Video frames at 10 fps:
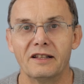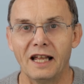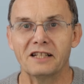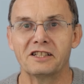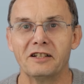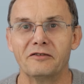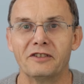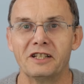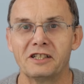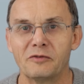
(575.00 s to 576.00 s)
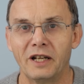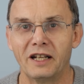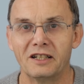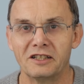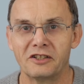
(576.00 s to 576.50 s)
That's it for this
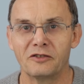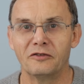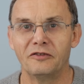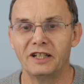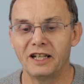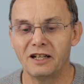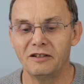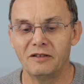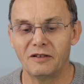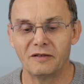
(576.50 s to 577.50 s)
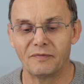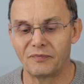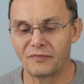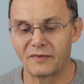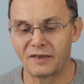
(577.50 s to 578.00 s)
week. Nice short video.
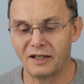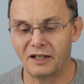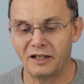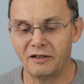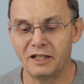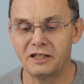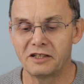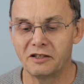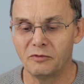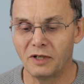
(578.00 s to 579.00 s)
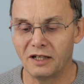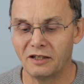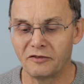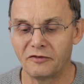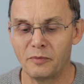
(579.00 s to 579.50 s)
You need to
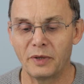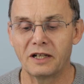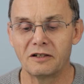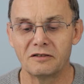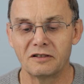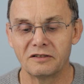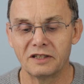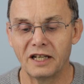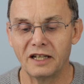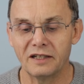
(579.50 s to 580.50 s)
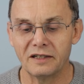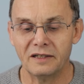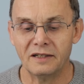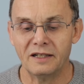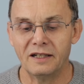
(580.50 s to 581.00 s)
look for peacock on the
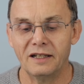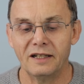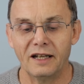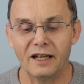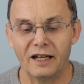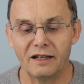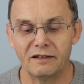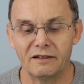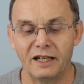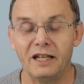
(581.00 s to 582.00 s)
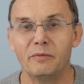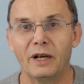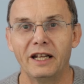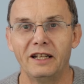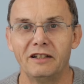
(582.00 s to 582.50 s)

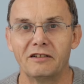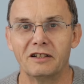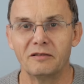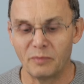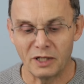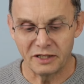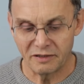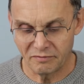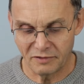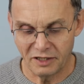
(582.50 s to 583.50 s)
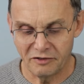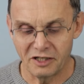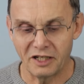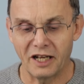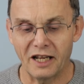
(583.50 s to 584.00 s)
eBay. You can buy,
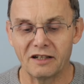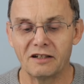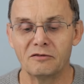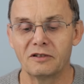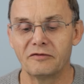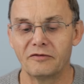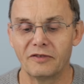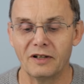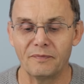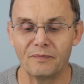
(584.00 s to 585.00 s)
usually get hold of,